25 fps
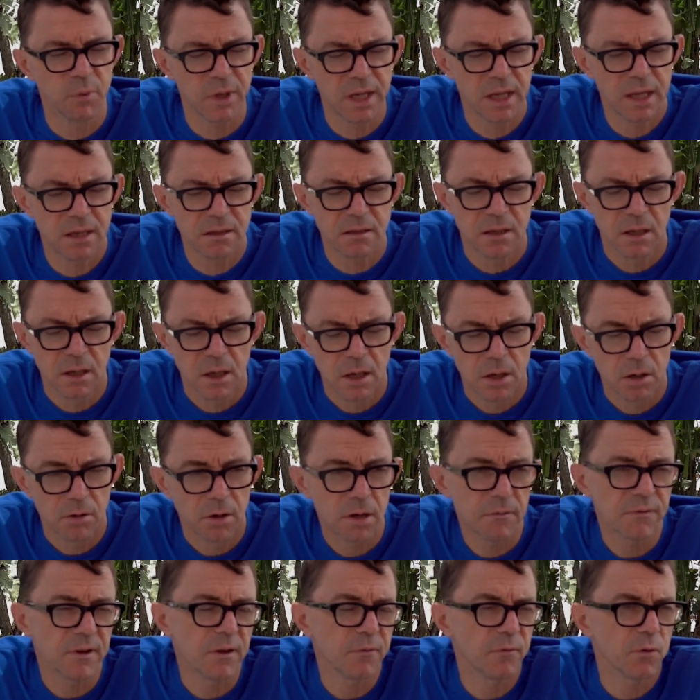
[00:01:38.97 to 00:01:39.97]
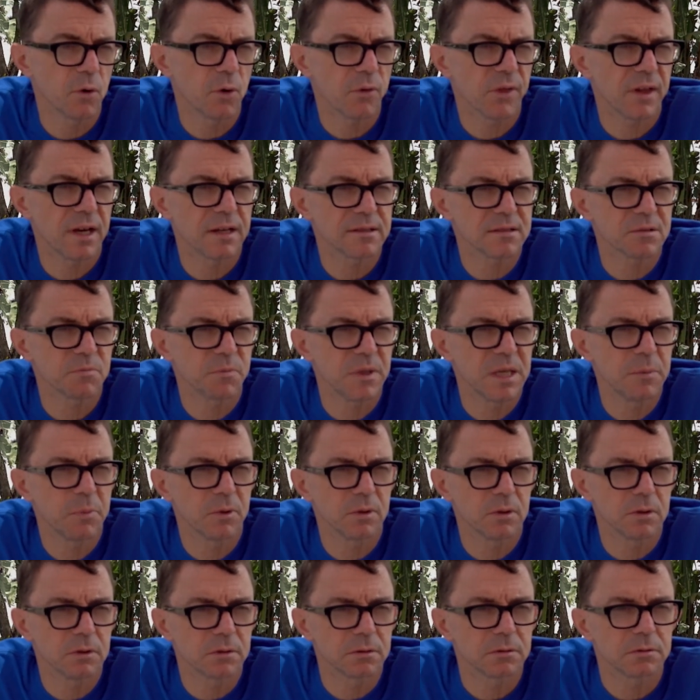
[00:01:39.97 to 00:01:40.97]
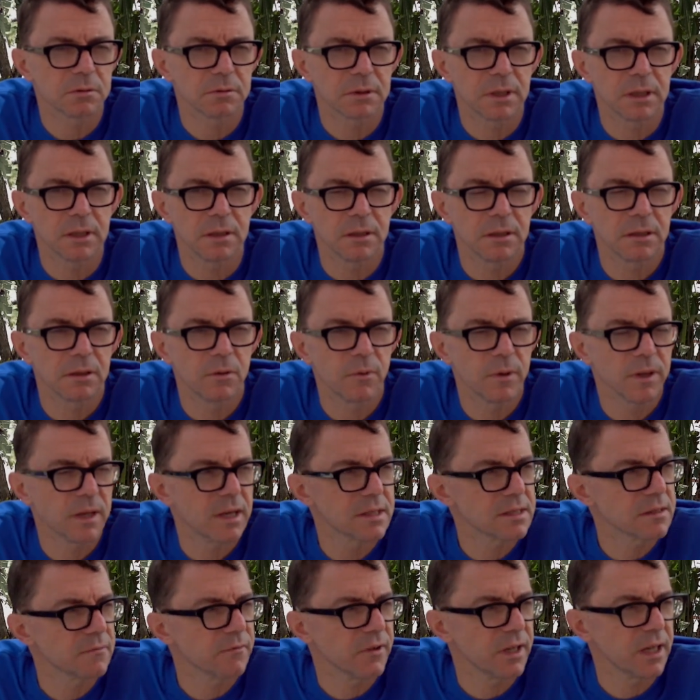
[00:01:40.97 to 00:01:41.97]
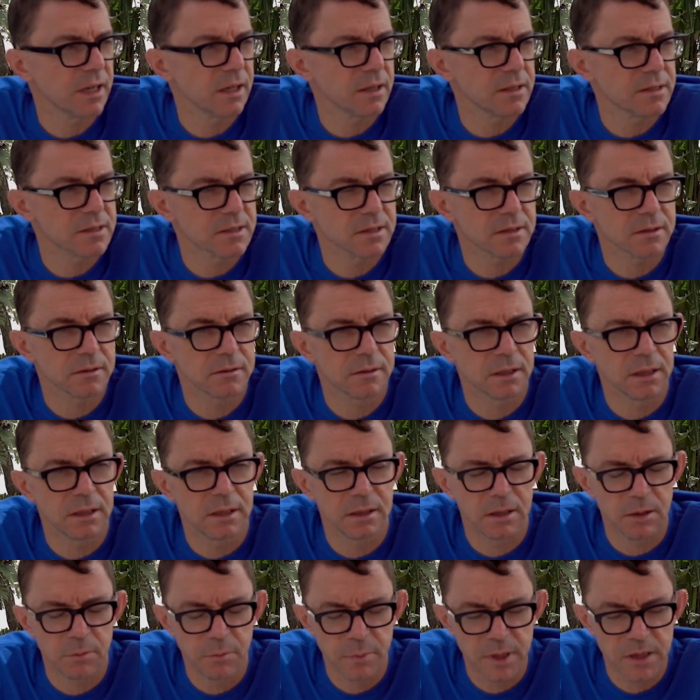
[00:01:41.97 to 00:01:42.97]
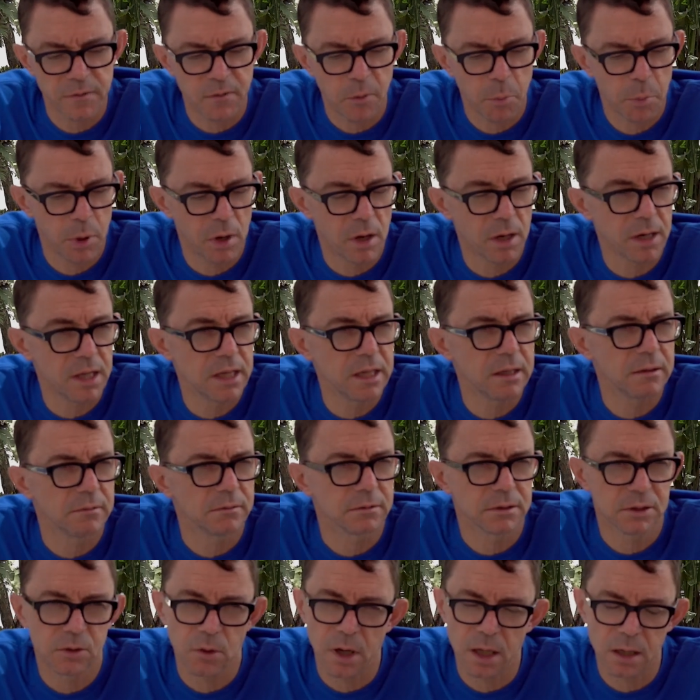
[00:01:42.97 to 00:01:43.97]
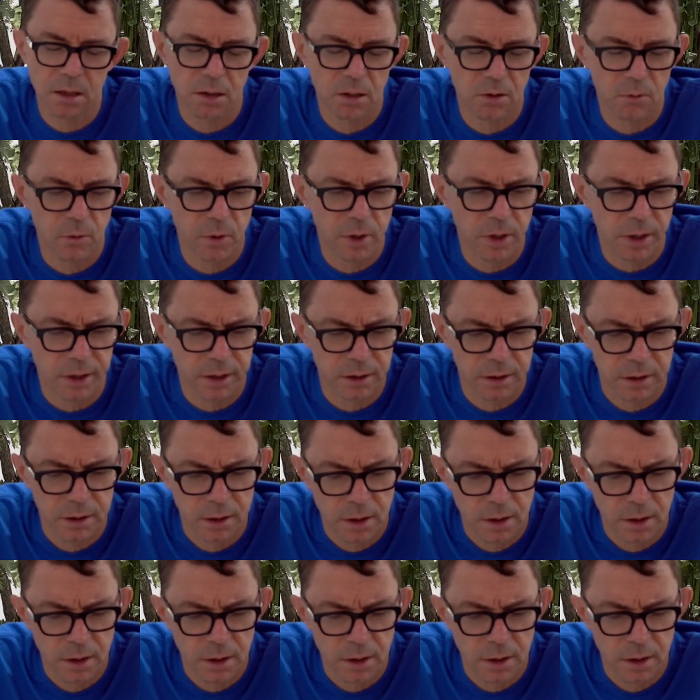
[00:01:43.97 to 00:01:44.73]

We had roughly 4,000 people with us in Vegas, a bit of a party, quite a lot of work.